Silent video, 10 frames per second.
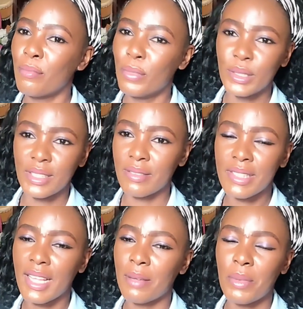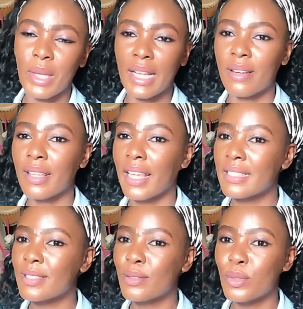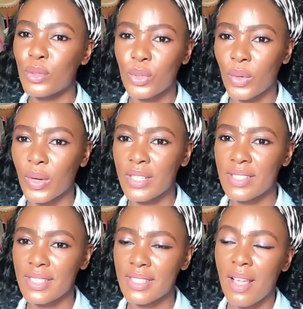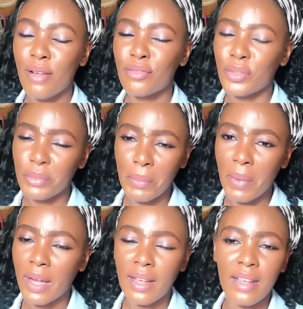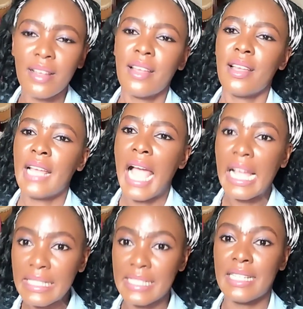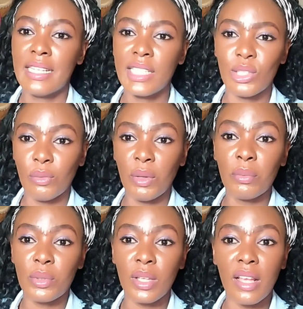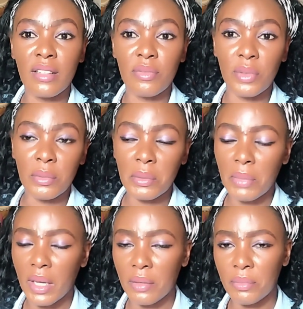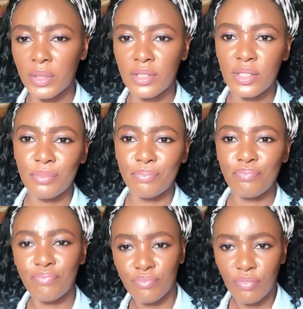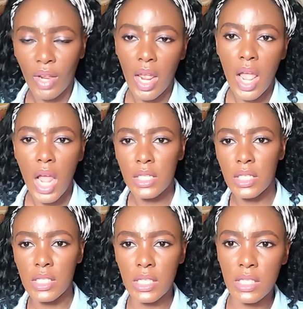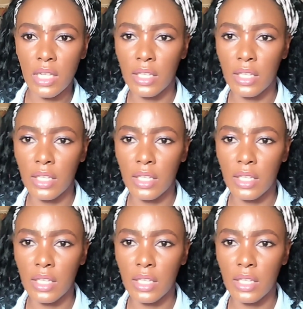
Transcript: most of the time you cannot get those currencies from the bank. Ideally, you should be able to get it from the bank, but this is